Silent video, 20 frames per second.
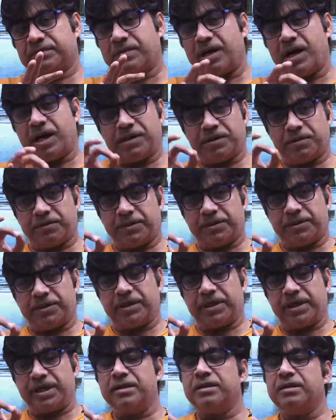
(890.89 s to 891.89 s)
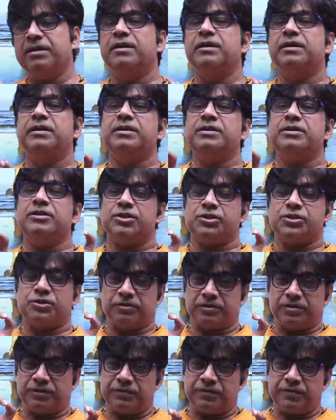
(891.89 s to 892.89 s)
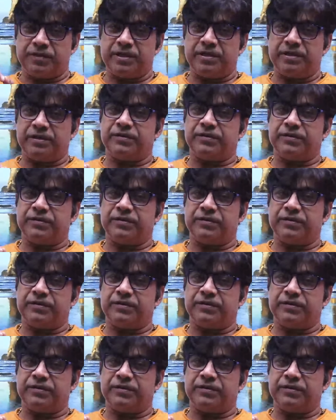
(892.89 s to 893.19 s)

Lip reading: I repeat again, geography